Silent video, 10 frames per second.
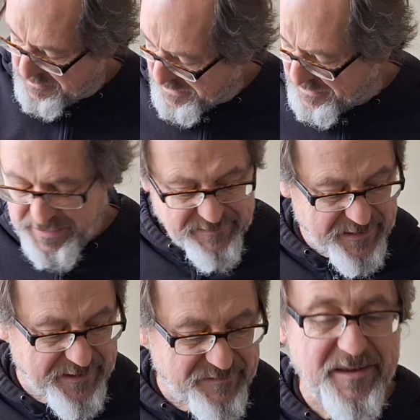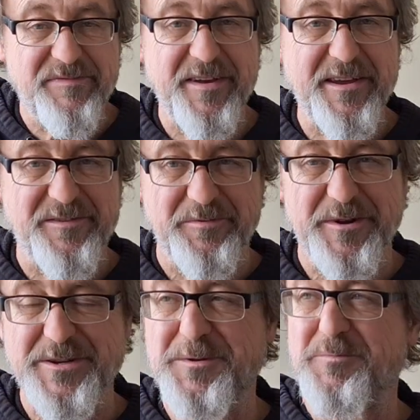And it has a phase
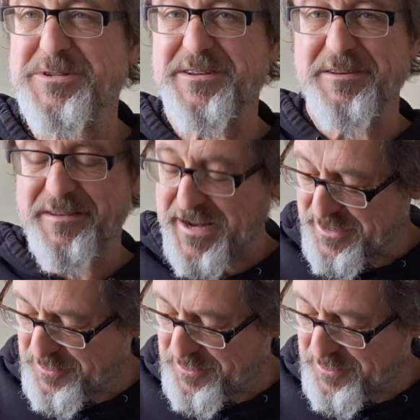switch, which is kind of